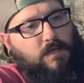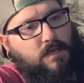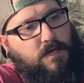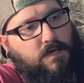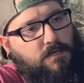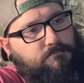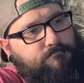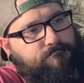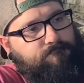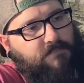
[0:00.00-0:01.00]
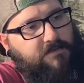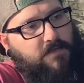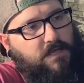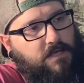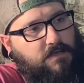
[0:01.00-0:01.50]
I feel
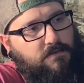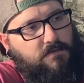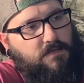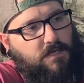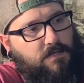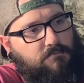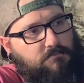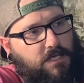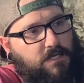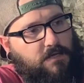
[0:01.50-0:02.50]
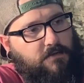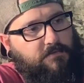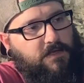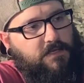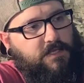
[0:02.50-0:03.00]
like I can get a
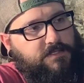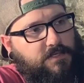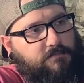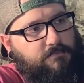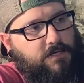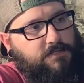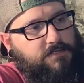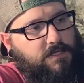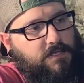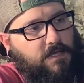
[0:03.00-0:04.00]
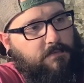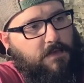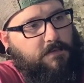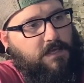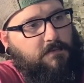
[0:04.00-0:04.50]
fairly decent purchase on the gun. My
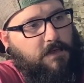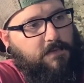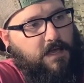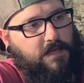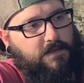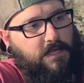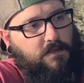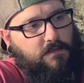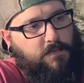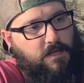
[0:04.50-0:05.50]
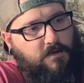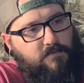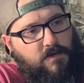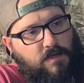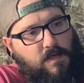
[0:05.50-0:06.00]
pinky might be hanging down a little bit
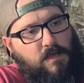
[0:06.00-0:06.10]
over.